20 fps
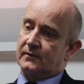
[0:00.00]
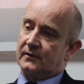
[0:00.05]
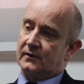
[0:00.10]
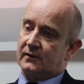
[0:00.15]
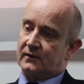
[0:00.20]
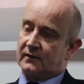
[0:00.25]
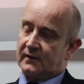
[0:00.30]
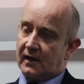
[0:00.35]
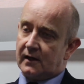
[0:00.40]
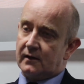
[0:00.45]

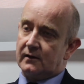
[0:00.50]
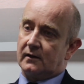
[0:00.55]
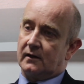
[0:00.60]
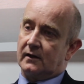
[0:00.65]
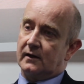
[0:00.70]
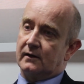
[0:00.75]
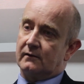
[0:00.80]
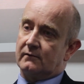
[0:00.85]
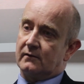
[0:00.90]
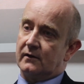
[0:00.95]
sustained
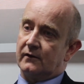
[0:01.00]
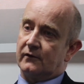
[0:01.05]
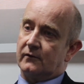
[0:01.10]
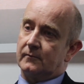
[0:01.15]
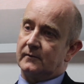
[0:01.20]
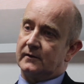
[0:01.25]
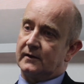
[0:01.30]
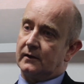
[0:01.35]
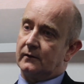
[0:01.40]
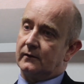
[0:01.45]
high growth
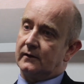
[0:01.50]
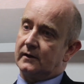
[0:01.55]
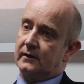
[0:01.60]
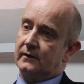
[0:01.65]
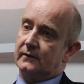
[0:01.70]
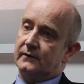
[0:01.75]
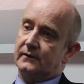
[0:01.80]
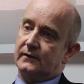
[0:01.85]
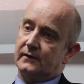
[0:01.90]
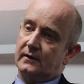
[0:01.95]
from
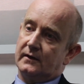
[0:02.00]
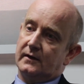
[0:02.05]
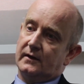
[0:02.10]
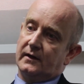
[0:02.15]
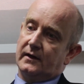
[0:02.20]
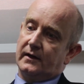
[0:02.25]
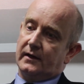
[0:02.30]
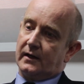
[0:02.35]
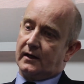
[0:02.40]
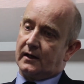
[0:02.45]
telcos,
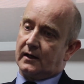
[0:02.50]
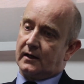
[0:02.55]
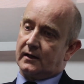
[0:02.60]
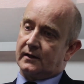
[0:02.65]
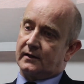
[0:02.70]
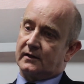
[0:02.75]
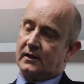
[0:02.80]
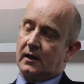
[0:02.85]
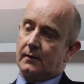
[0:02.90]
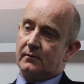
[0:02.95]

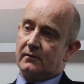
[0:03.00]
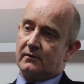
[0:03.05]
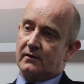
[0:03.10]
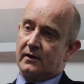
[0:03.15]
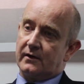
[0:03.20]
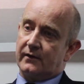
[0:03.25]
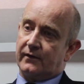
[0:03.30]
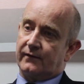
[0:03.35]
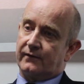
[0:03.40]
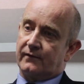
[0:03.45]
some
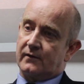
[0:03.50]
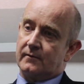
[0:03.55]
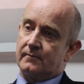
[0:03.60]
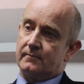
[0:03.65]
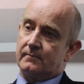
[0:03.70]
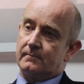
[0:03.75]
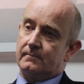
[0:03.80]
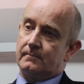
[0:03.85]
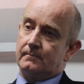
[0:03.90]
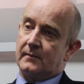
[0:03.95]
growth
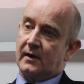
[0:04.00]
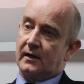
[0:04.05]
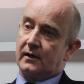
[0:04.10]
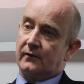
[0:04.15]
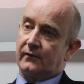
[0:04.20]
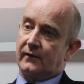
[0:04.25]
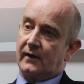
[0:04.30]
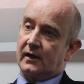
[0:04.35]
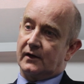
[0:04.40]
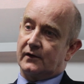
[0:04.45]
from
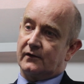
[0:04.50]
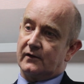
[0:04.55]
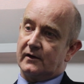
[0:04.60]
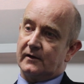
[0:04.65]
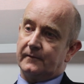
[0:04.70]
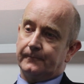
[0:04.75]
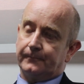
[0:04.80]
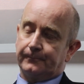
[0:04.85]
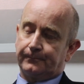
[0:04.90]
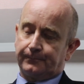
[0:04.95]

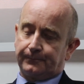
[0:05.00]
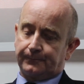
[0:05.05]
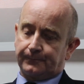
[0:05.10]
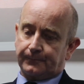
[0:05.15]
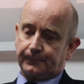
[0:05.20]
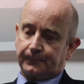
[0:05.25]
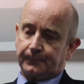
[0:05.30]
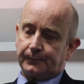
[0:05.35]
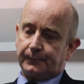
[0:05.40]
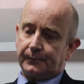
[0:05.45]
manufacturing,
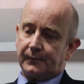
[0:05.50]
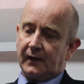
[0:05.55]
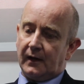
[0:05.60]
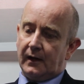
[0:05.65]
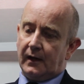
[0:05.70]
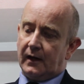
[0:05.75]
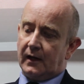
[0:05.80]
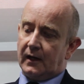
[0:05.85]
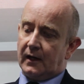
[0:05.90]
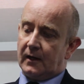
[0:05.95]

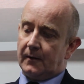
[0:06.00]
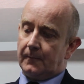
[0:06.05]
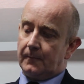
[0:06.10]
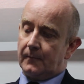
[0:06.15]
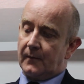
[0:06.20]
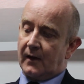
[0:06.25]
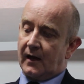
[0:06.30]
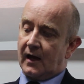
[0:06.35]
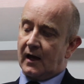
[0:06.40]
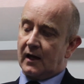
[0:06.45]

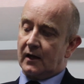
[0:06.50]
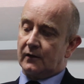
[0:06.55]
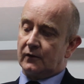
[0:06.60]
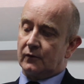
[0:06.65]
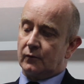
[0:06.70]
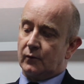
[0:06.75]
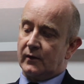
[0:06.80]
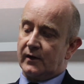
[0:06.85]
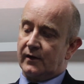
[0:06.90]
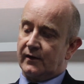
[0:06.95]

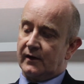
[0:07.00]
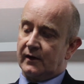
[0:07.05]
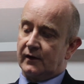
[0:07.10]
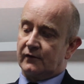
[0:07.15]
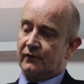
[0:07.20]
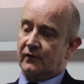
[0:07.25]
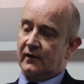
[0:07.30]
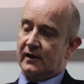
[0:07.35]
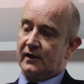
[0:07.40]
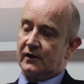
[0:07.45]
and we
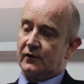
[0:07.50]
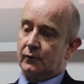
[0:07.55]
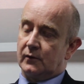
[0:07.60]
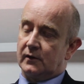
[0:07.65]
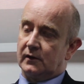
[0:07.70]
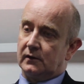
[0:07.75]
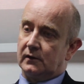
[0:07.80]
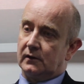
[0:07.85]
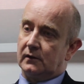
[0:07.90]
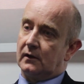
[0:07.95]
think trade
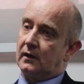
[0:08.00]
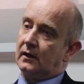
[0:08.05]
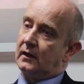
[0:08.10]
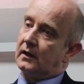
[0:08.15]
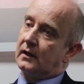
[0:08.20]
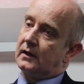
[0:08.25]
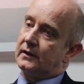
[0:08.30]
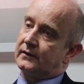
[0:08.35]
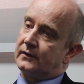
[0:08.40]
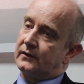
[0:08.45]
will
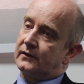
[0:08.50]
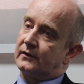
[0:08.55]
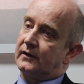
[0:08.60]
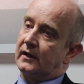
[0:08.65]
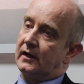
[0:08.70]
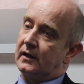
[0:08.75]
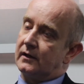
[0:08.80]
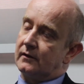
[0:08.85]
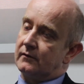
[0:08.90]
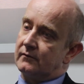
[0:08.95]

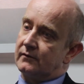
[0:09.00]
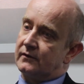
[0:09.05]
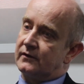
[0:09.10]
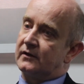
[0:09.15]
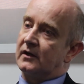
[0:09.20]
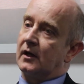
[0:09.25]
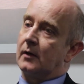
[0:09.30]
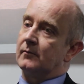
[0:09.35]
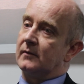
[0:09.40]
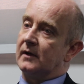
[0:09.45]
sustain
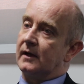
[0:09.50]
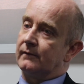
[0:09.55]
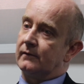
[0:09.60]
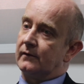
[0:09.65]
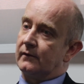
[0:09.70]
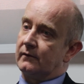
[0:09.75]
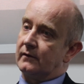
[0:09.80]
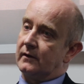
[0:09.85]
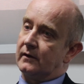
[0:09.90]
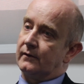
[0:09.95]
some
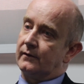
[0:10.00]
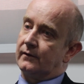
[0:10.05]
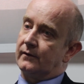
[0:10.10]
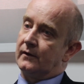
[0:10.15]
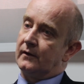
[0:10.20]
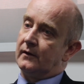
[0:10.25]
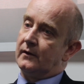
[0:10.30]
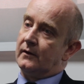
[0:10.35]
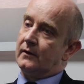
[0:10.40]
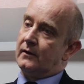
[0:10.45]
level of growth
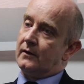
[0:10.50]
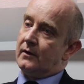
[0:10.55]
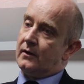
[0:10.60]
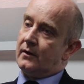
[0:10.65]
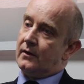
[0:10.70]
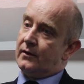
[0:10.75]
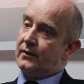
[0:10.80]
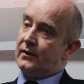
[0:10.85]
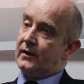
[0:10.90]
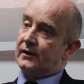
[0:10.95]

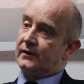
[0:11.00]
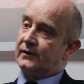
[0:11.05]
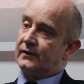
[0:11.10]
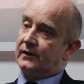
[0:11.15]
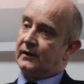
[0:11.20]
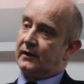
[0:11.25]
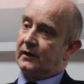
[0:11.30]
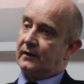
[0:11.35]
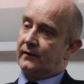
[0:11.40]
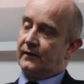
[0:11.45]
this
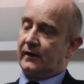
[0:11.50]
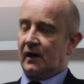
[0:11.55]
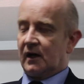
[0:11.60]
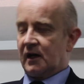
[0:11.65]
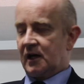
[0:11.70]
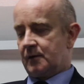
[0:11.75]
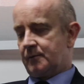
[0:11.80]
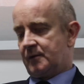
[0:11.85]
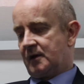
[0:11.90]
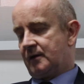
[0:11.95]
year. The
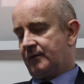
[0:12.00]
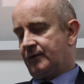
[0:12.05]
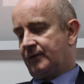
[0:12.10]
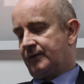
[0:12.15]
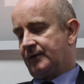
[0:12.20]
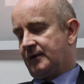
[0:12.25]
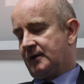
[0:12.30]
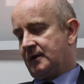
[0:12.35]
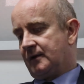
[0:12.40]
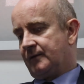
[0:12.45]

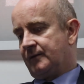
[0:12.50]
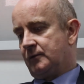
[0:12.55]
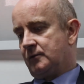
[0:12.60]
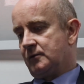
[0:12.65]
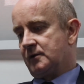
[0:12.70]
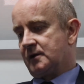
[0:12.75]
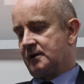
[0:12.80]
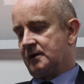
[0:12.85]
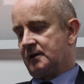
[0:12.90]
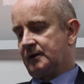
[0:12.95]
IMF
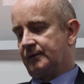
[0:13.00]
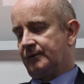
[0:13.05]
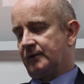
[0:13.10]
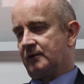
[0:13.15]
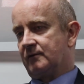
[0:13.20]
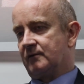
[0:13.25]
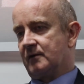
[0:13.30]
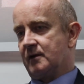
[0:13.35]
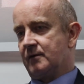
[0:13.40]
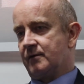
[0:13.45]
forecast for
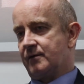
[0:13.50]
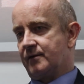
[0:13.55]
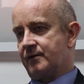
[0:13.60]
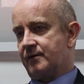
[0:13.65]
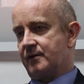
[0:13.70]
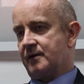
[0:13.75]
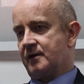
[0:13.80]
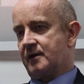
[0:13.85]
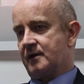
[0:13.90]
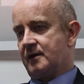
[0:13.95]
growth